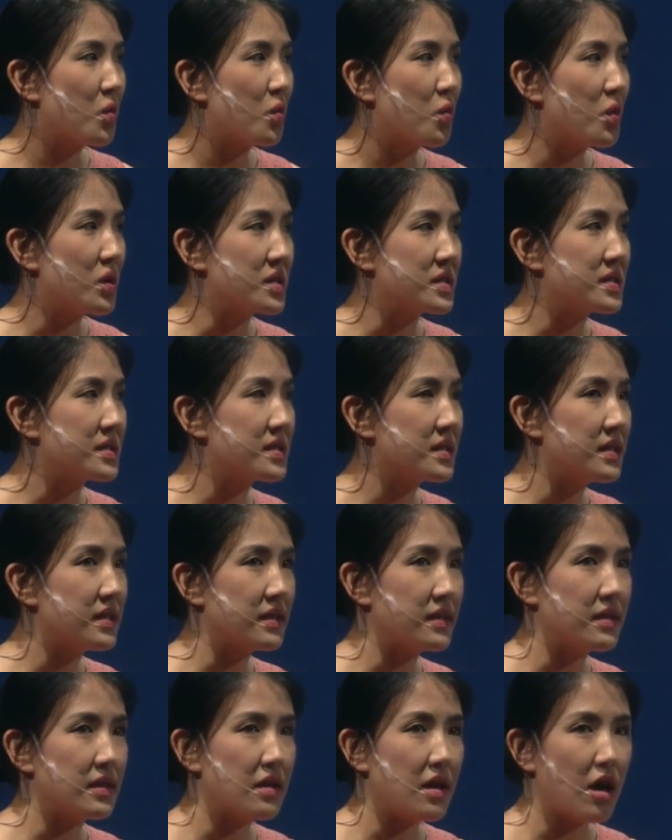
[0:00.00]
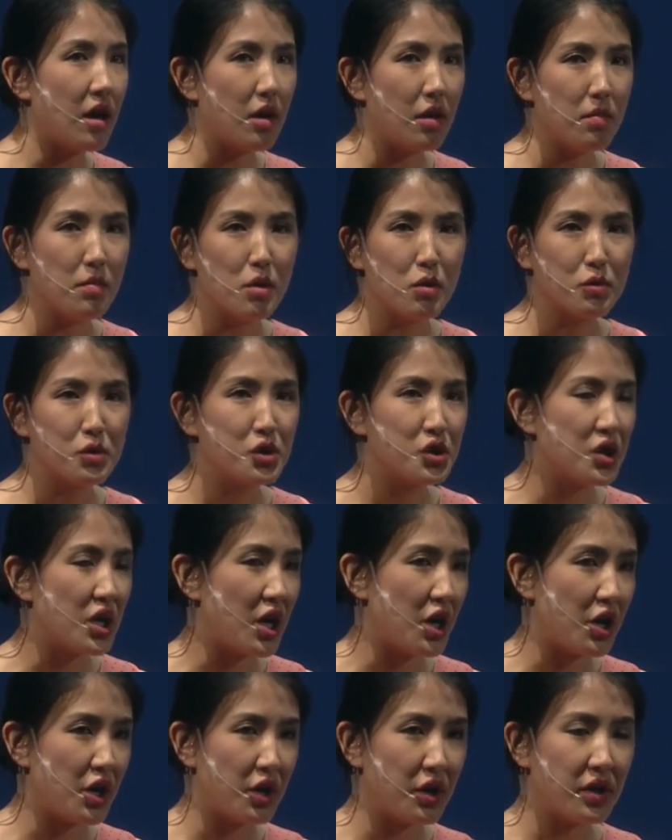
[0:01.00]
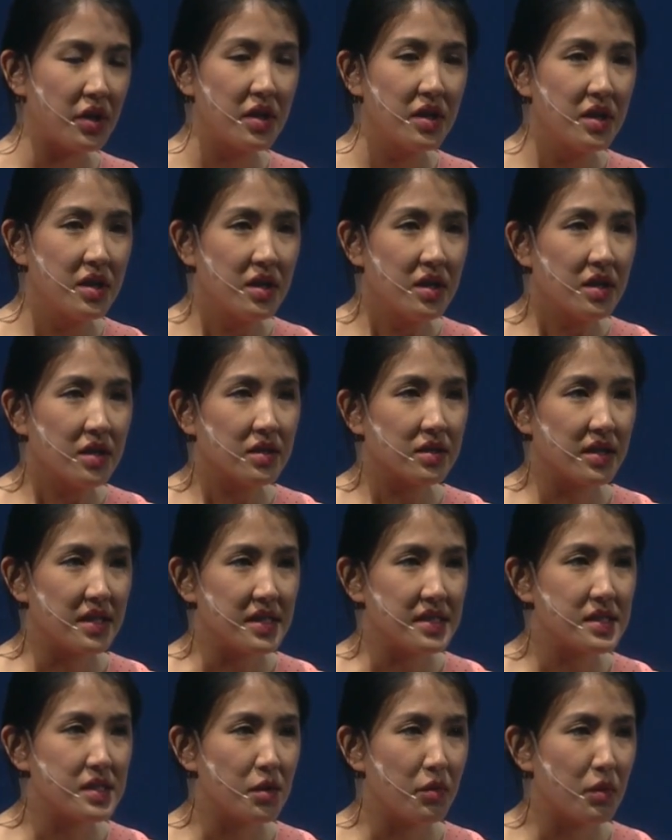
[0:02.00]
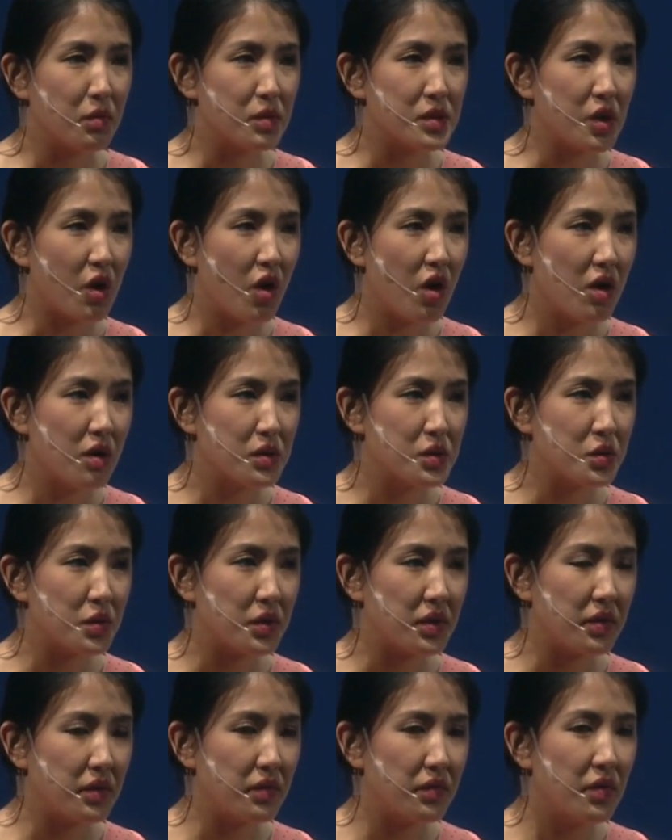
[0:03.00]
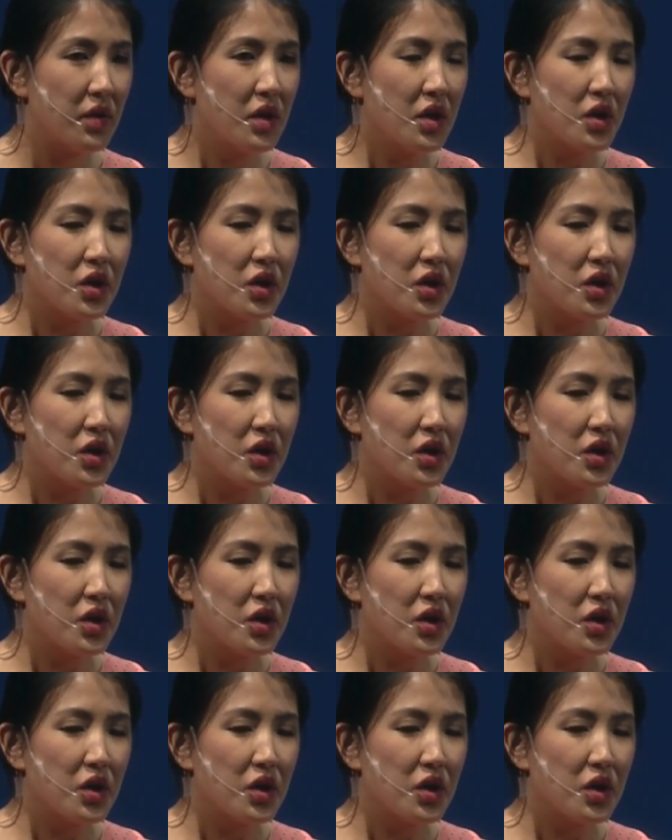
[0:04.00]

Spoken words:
was in our most shared list. So it was all sort of,